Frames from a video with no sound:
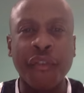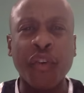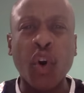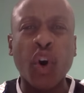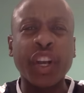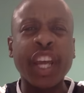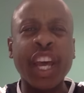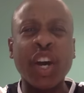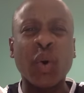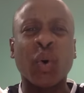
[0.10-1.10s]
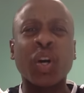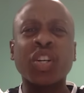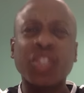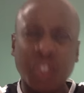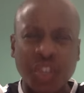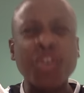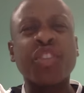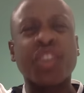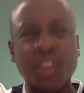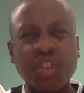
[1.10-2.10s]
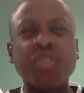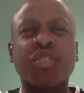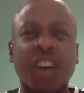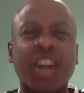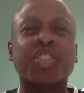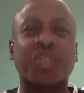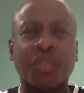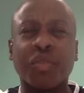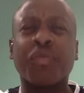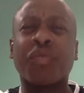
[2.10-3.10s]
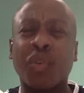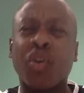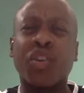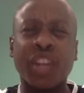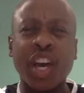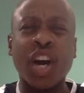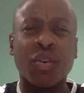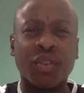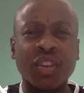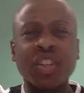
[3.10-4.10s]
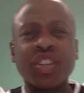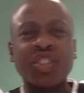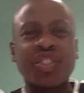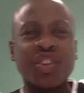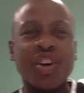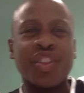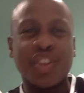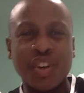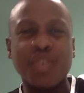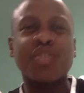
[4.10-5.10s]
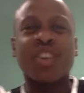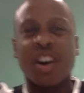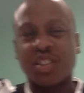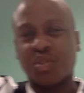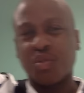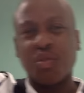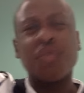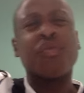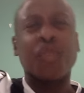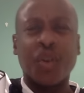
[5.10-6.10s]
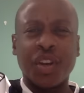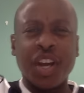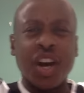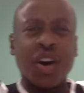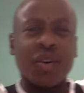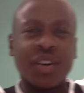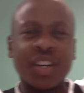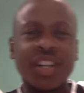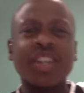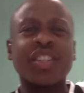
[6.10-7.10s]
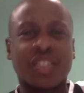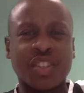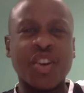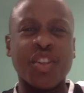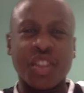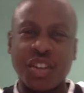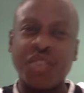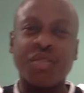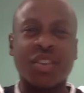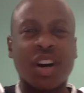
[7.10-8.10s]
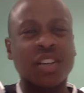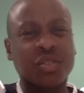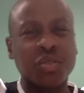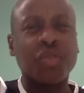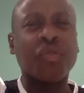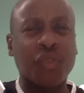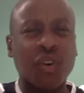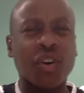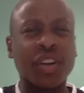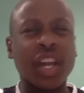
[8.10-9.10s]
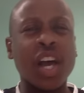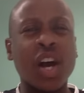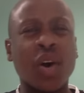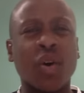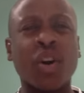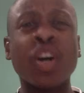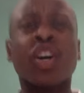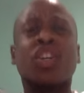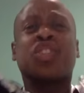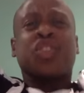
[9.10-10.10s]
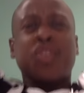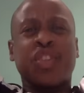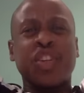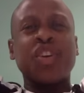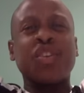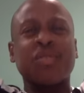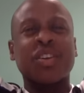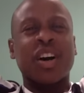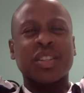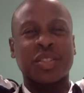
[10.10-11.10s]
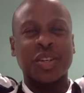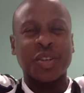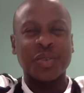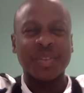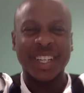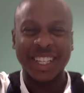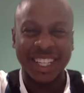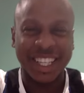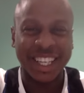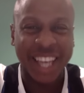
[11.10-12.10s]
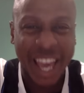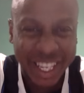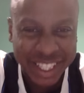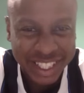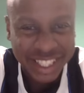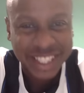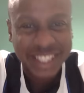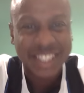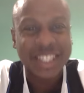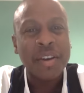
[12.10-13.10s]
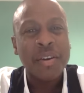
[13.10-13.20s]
4-0 to the Newcastle, 4-0 to the Newcastle, 4-0 to the Newcastle, 4-0 to the Newcastle. Yes.